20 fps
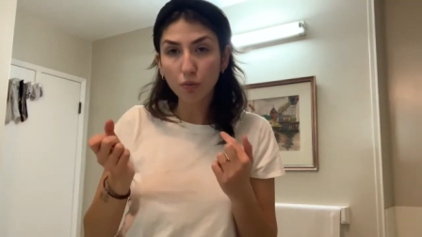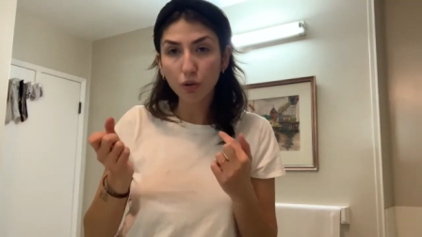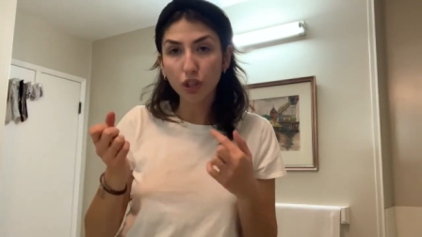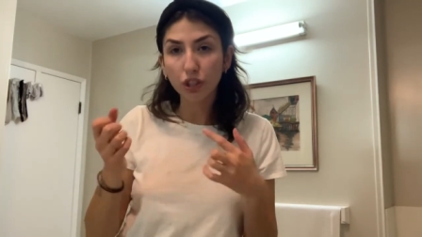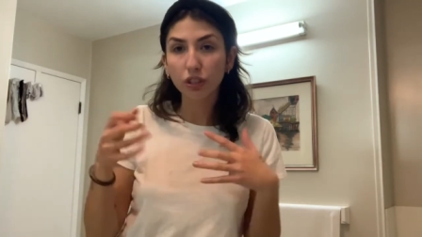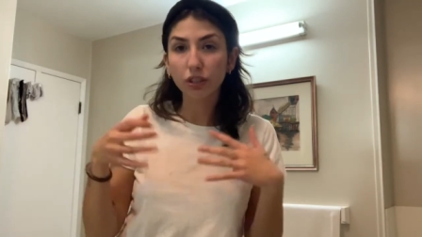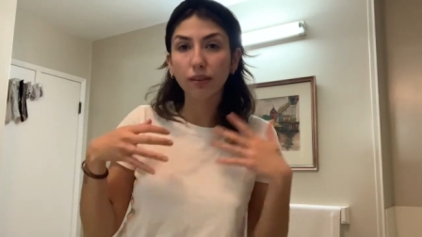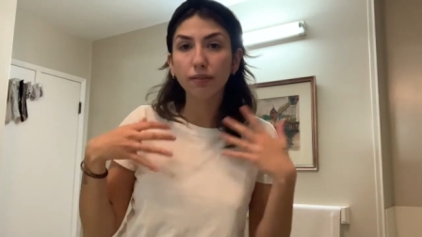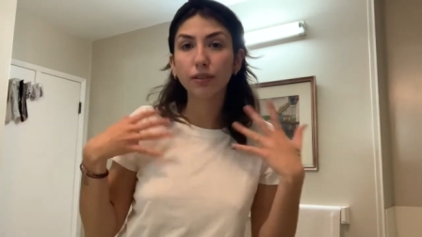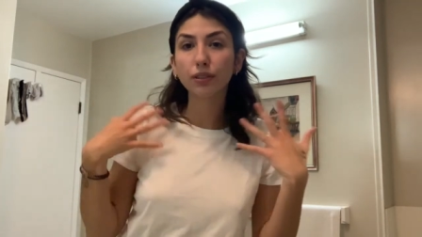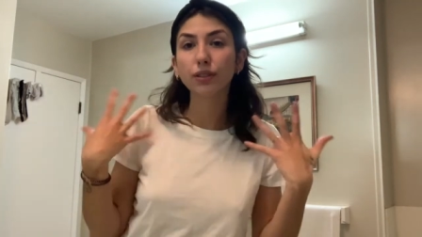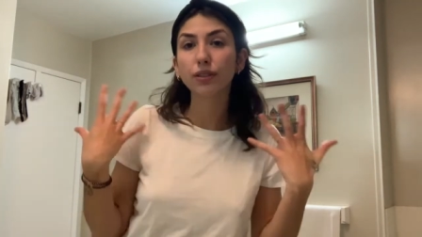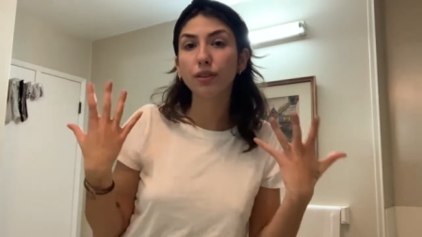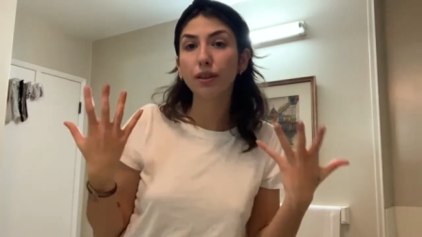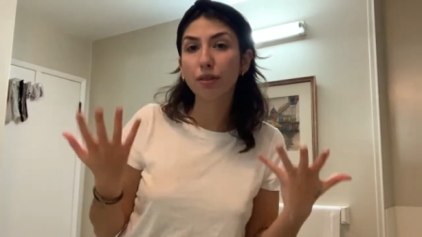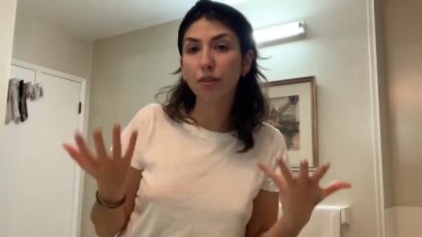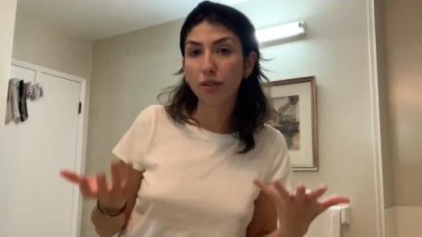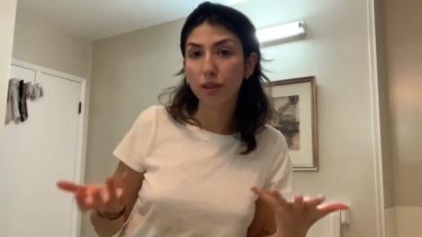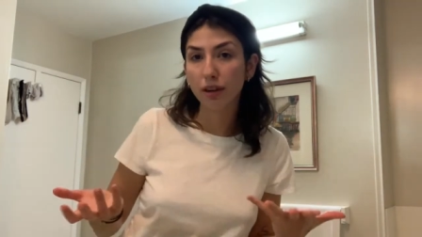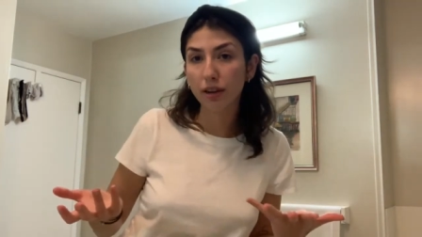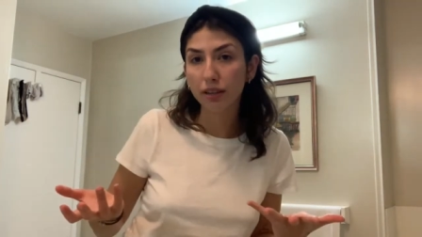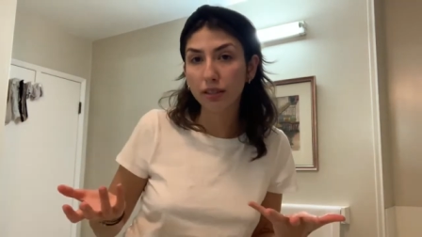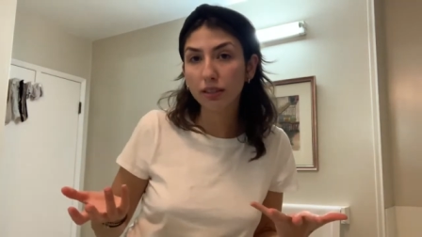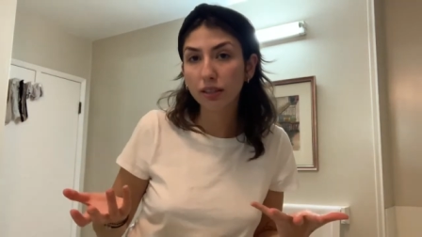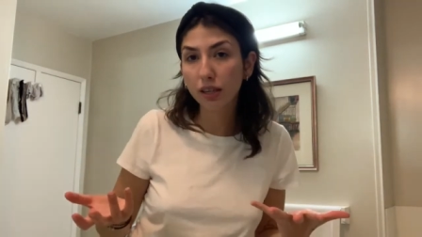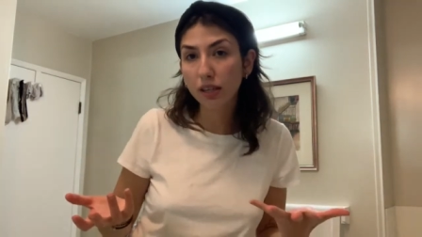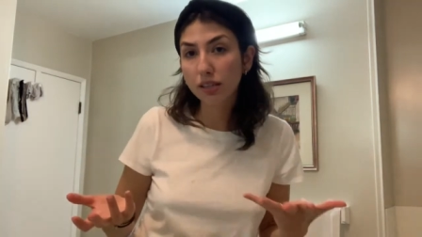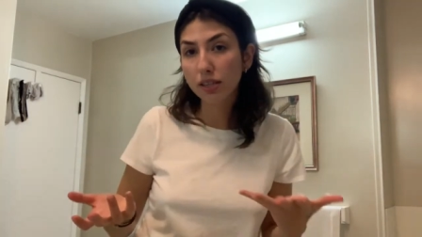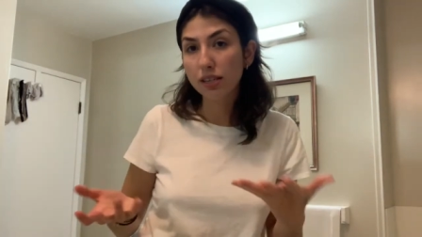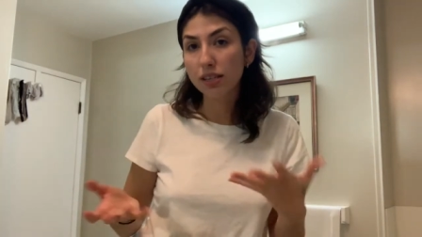which is obviously the thinnest
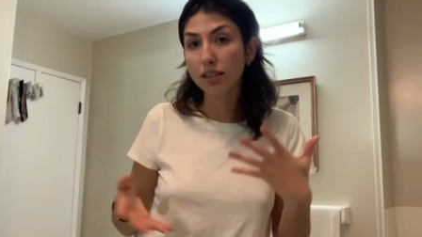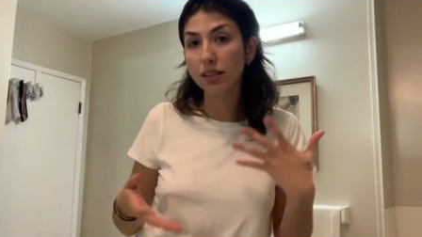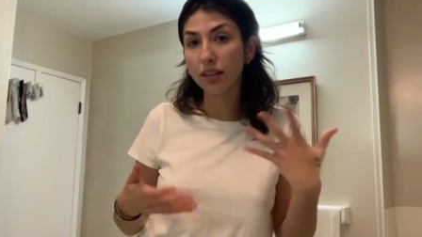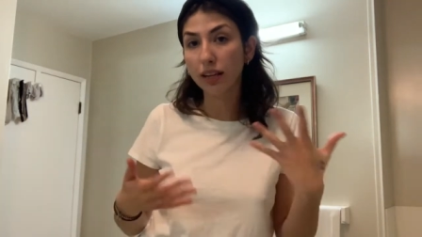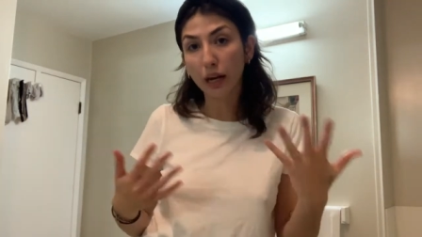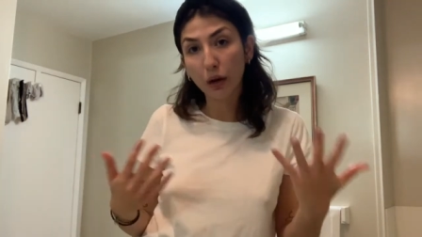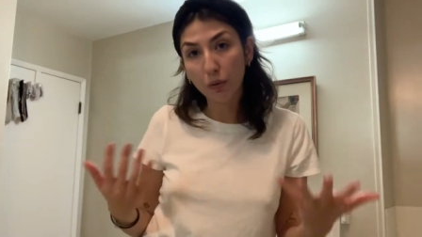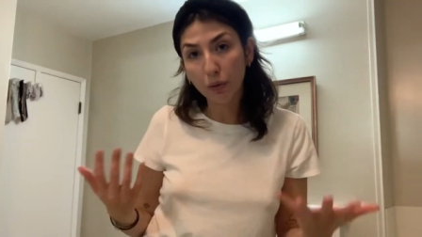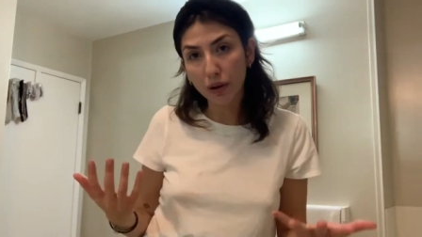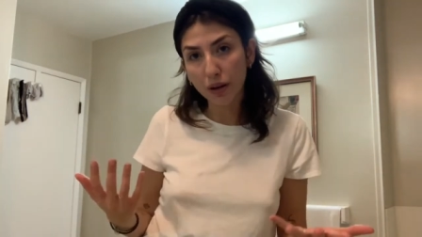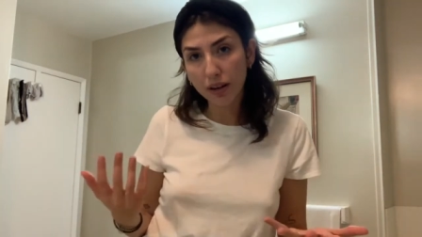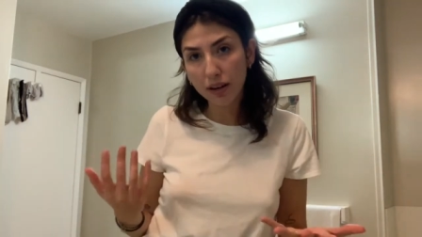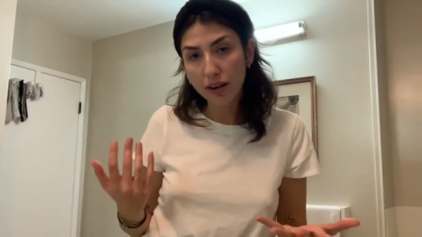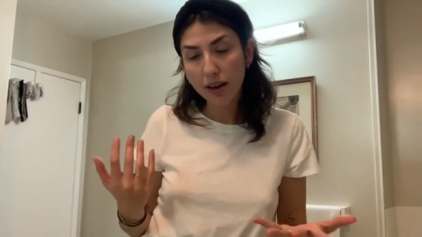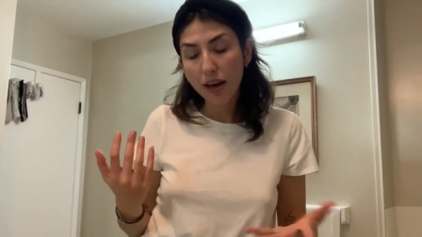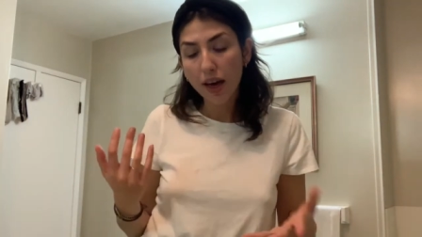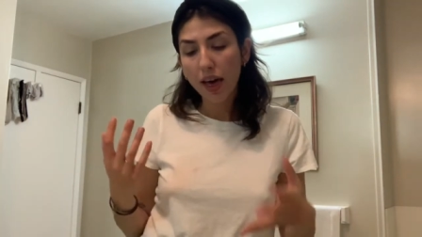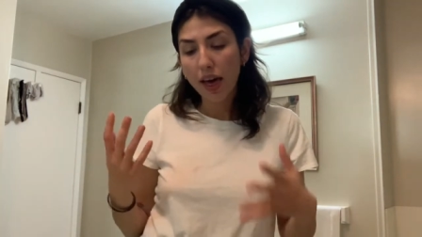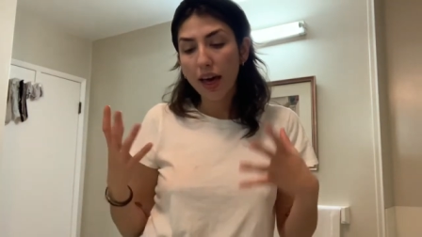because it's liquid,